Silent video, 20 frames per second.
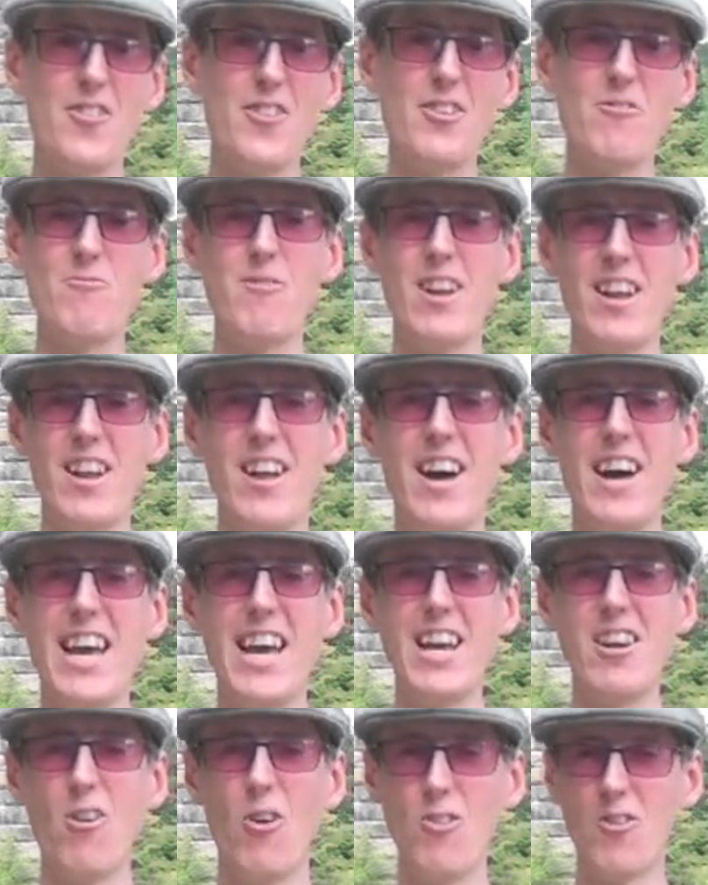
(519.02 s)
than
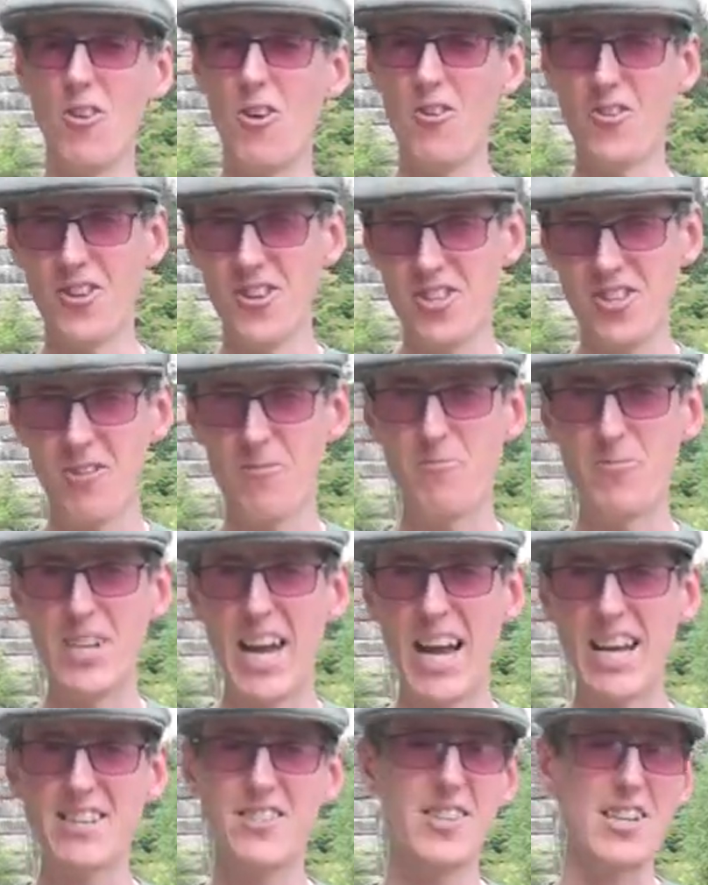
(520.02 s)
relying on other
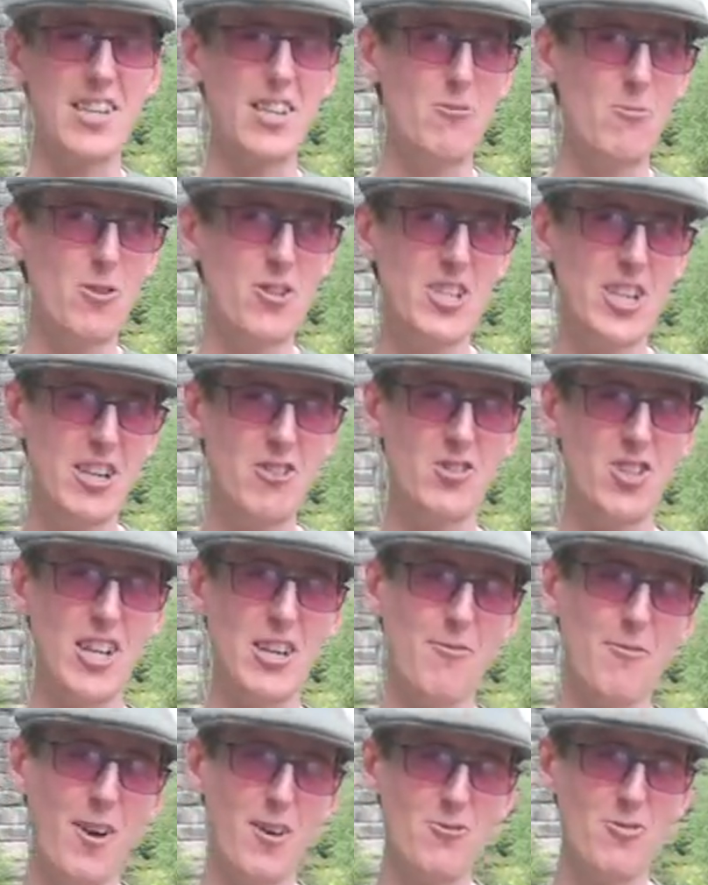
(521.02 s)
subjects that you would usually
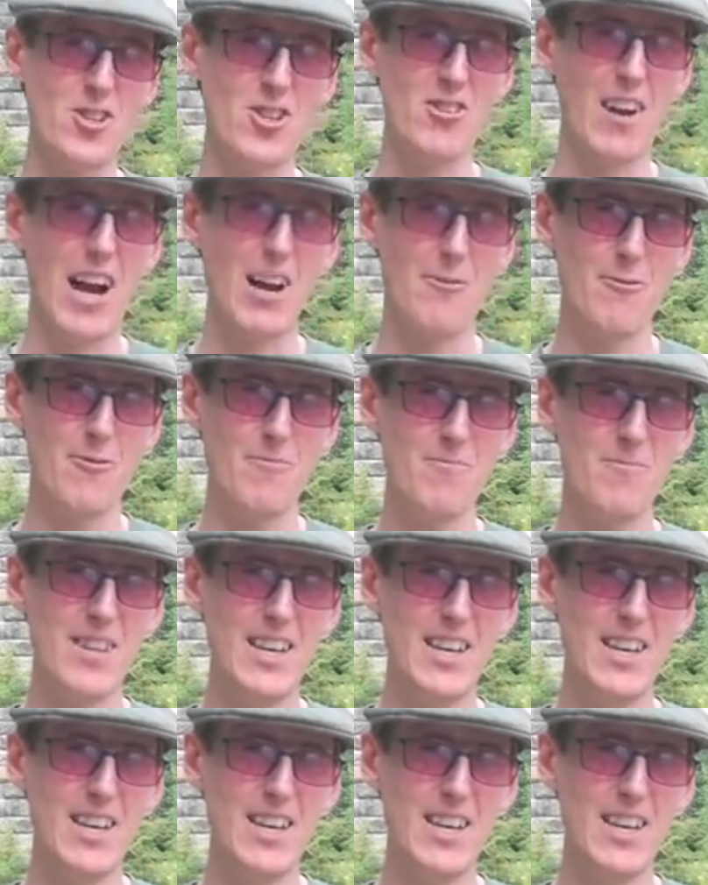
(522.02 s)
photograph.